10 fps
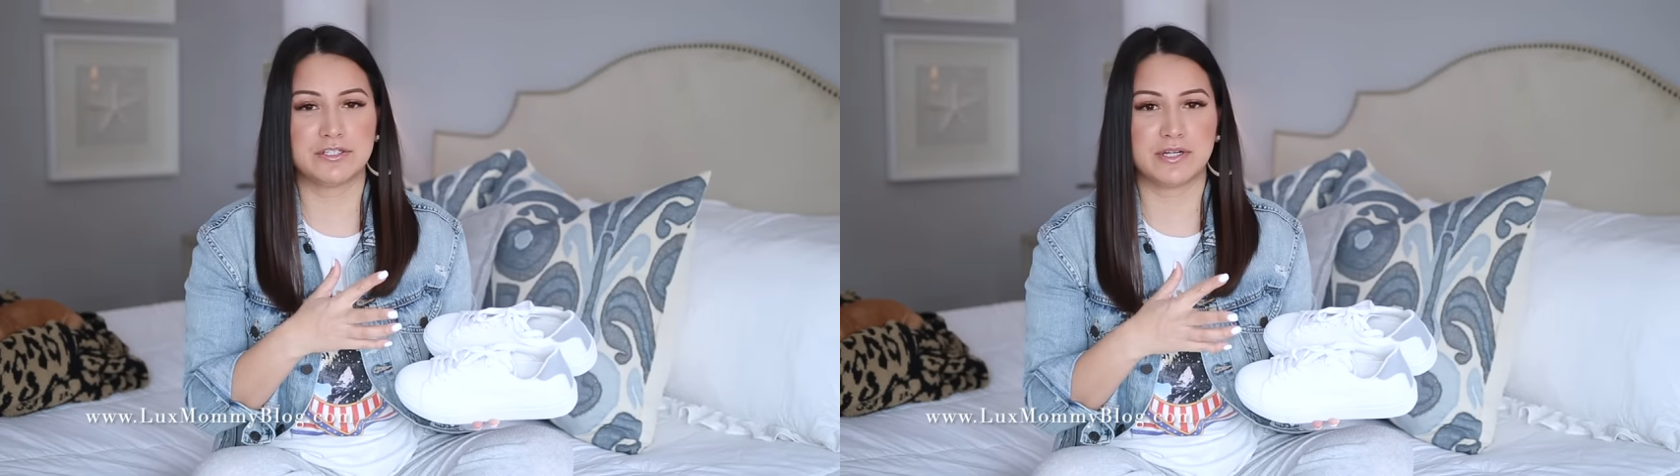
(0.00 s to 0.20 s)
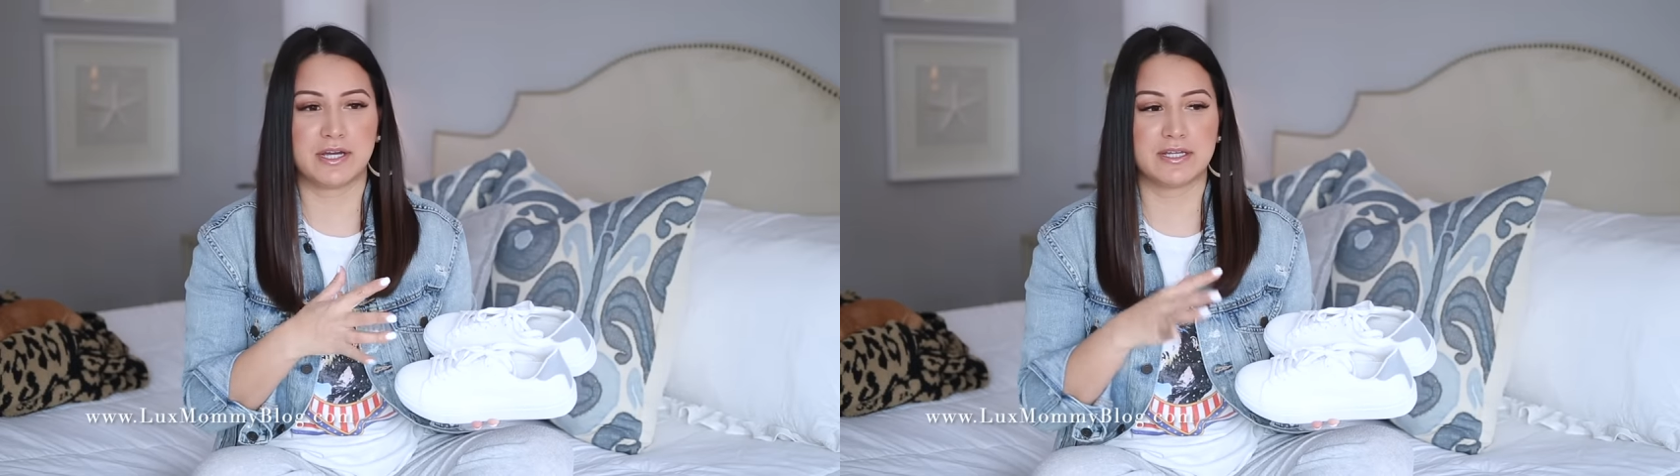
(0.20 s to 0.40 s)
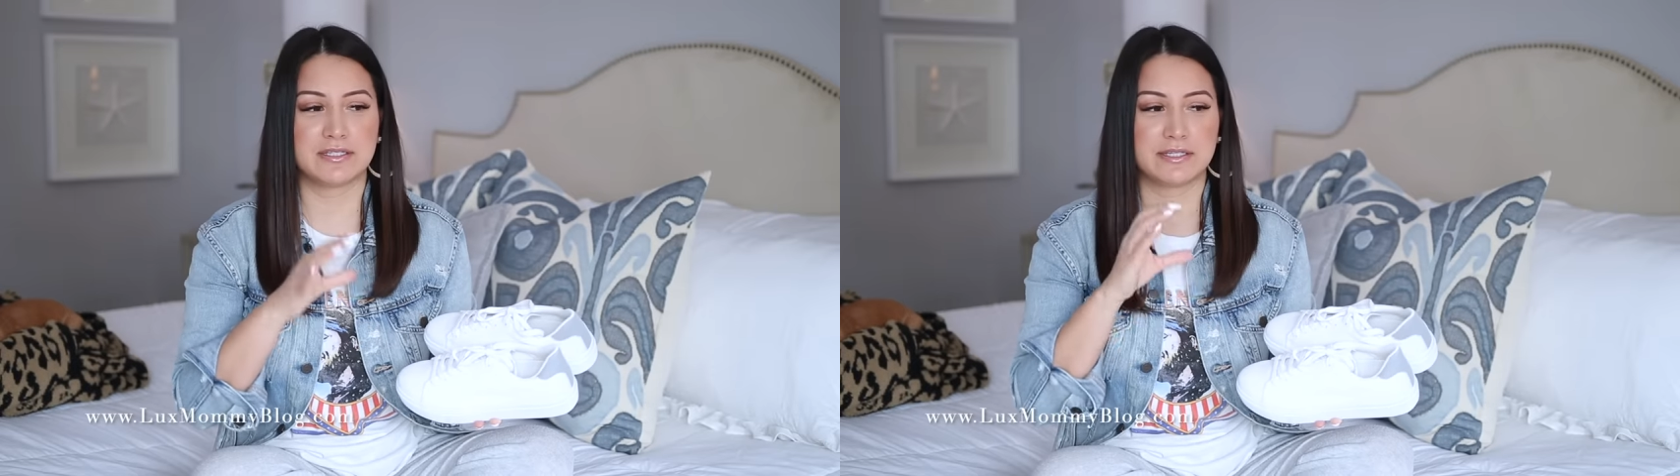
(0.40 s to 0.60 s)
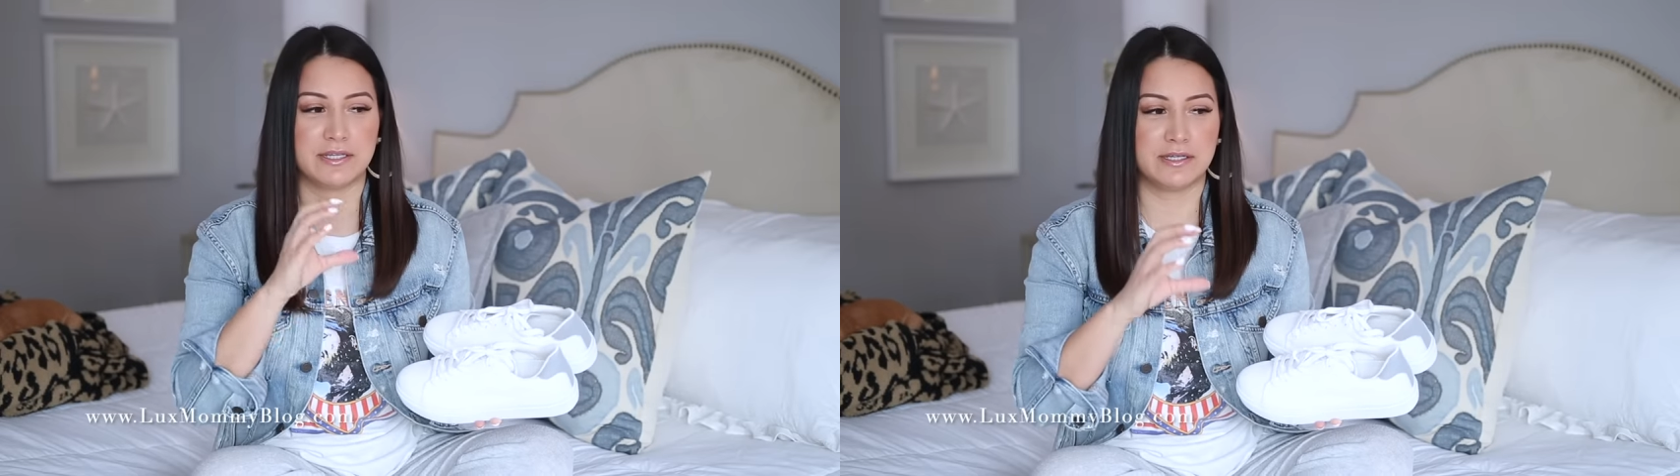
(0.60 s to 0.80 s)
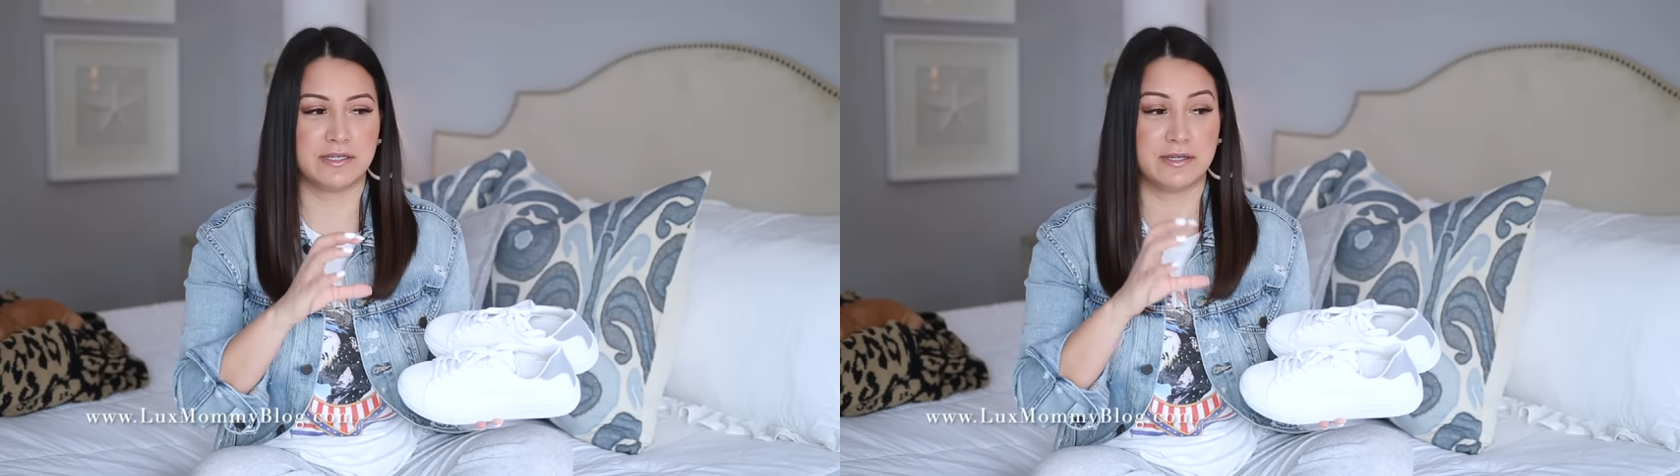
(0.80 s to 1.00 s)
to you guys
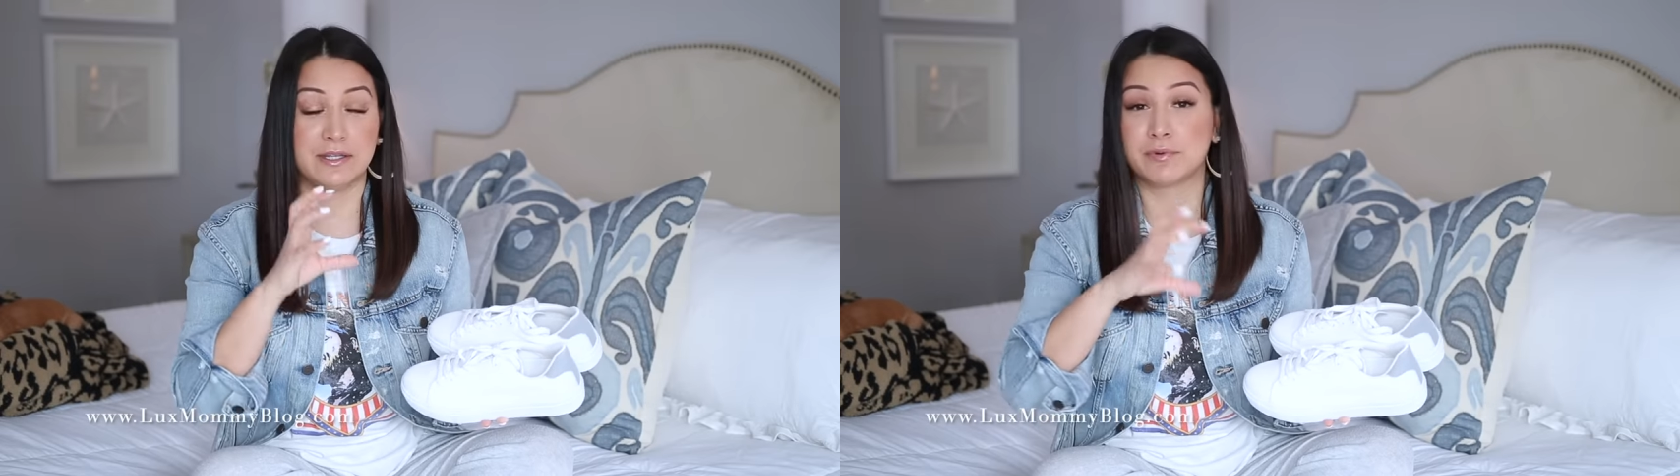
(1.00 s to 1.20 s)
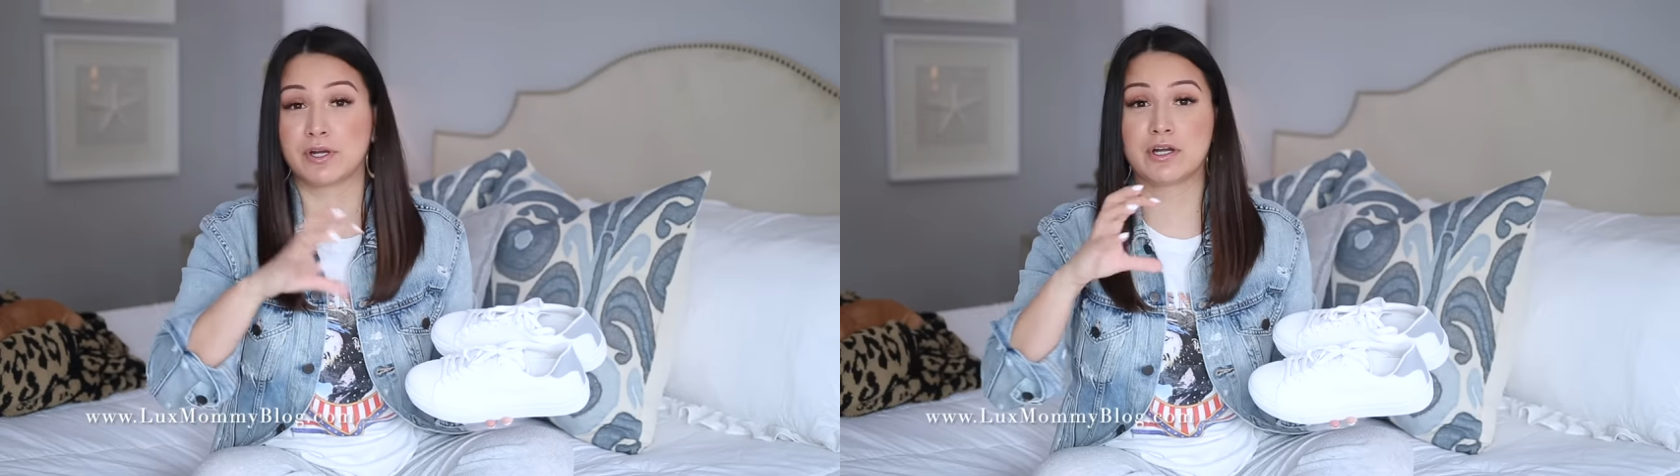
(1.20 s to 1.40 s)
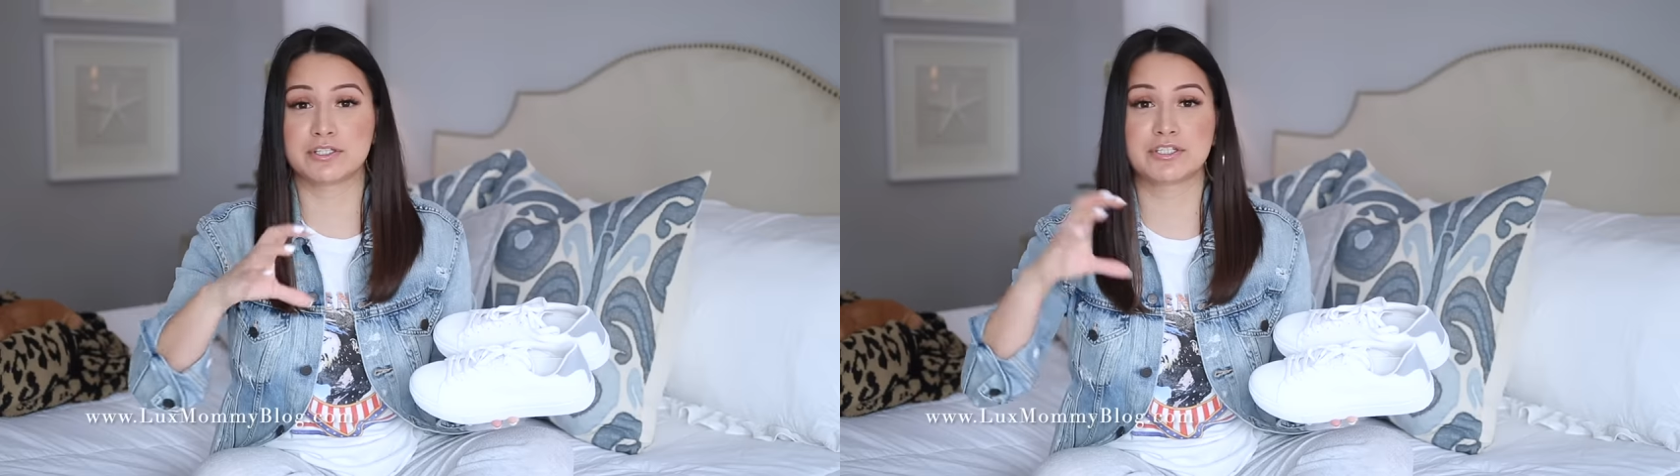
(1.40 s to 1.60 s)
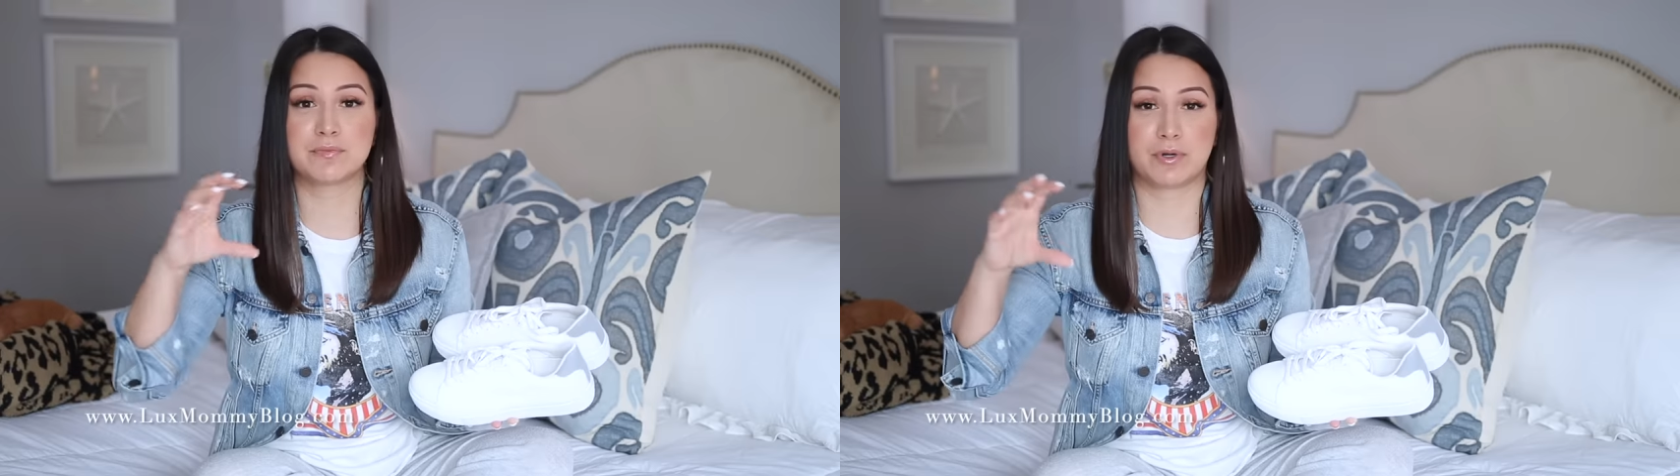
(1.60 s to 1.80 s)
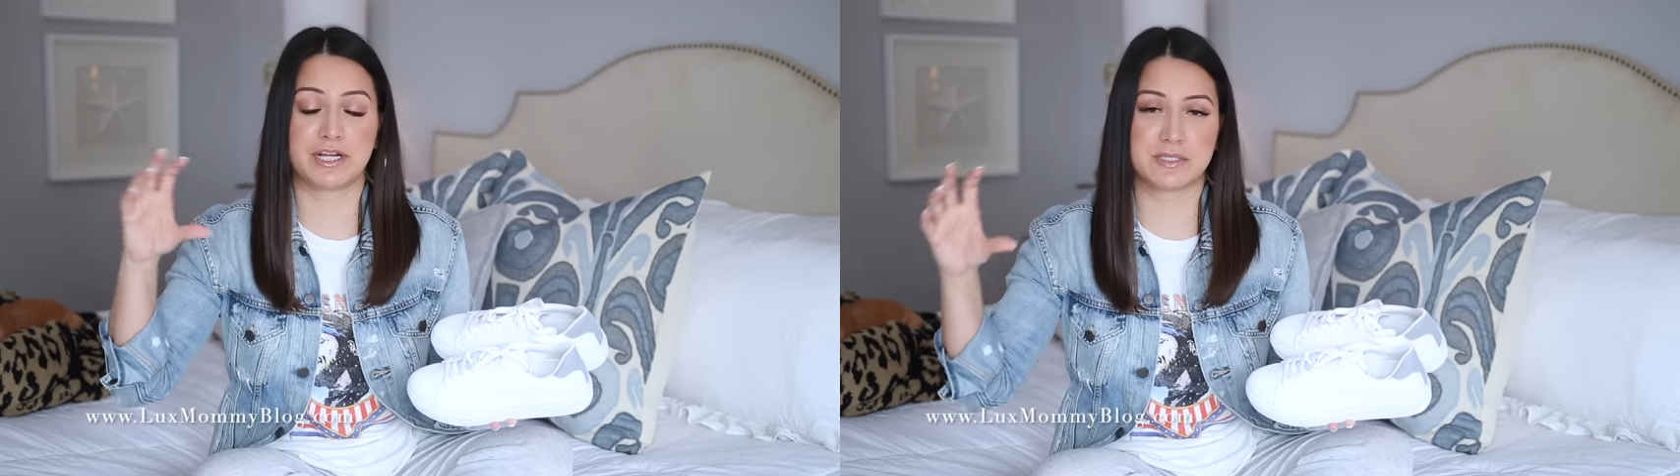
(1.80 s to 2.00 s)
in regards to
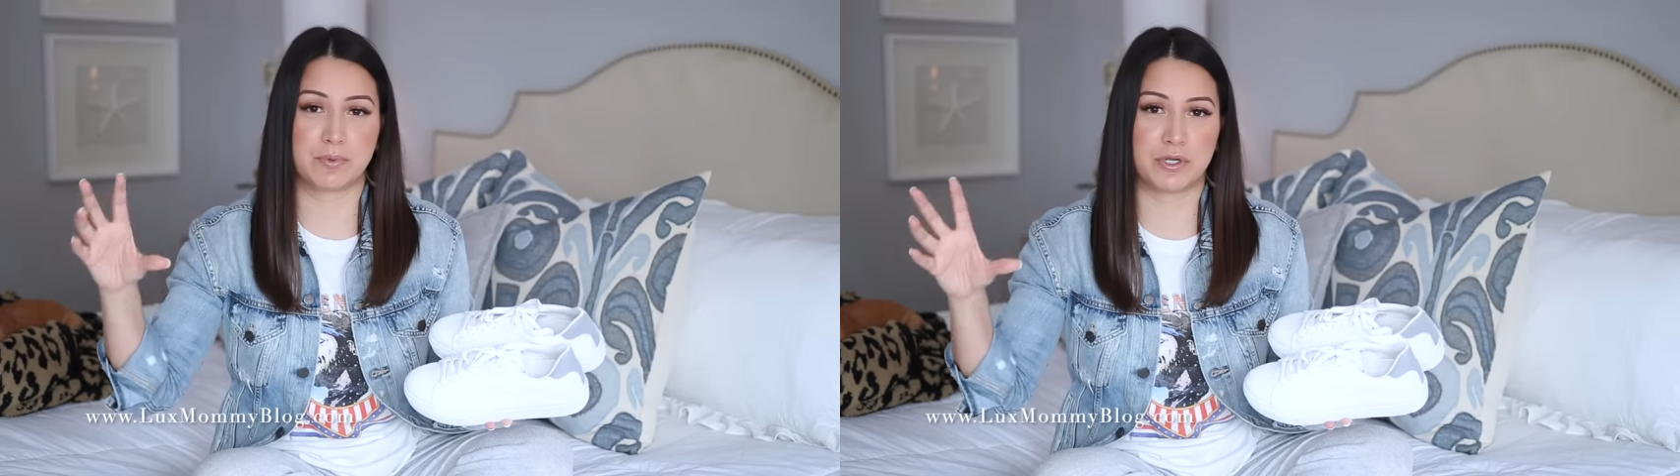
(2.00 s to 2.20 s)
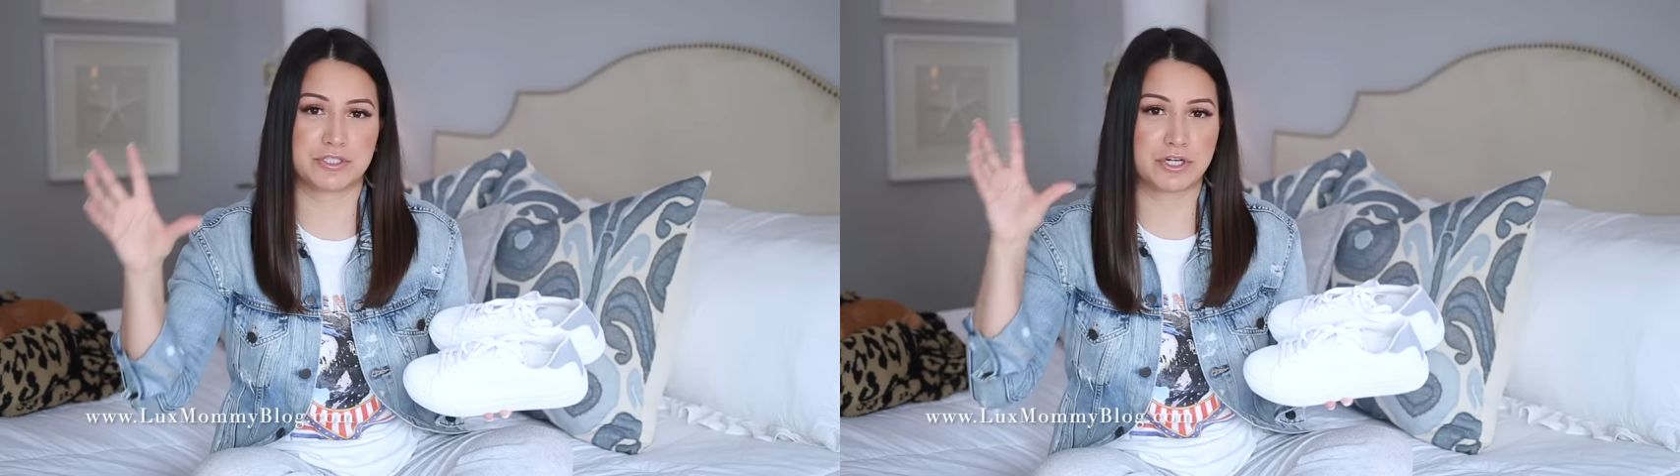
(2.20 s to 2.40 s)
price points.